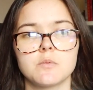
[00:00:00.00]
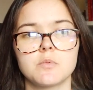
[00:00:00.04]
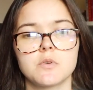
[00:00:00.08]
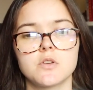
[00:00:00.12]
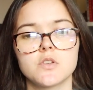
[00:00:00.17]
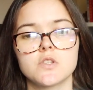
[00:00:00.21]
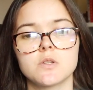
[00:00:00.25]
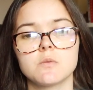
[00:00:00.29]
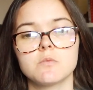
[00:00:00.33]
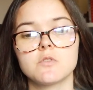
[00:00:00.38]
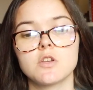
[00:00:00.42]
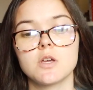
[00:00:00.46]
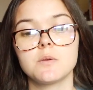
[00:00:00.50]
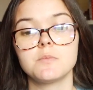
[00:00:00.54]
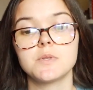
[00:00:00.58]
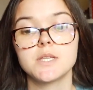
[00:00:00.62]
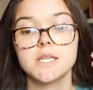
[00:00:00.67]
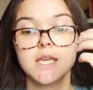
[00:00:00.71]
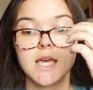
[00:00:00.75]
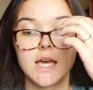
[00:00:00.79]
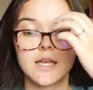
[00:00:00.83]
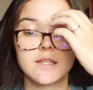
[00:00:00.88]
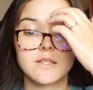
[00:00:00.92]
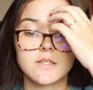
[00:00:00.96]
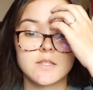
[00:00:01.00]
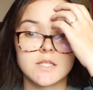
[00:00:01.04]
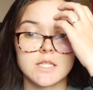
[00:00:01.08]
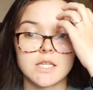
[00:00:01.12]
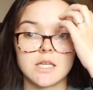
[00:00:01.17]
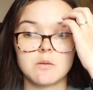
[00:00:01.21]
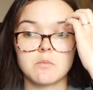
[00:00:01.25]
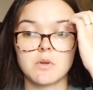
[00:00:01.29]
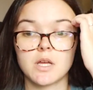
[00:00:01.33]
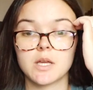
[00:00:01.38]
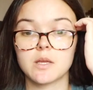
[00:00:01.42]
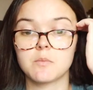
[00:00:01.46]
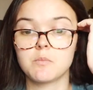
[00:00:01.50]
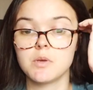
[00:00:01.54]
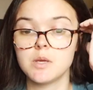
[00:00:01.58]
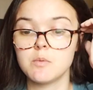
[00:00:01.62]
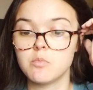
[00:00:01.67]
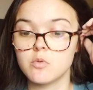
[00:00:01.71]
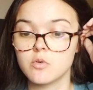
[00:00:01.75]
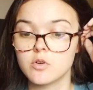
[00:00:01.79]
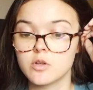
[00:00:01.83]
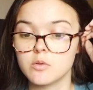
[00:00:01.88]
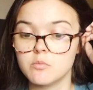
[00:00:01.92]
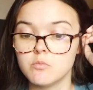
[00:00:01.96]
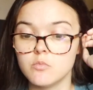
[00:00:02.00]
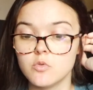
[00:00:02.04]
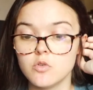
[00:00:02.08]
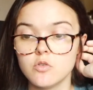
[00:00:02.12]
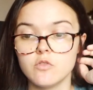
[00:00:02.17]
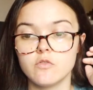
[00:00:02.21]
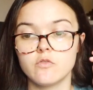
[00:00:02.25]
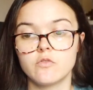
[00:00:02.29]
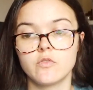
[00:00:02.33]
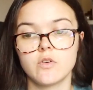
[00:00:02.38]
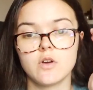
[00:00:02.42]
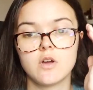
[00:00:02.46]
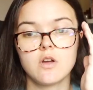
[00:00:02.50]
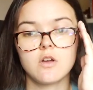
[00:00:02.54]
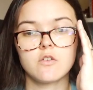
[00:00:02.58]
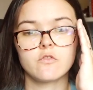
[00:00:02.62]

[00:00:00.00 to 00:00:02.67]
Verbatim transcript: because sometimes it can seem like people can move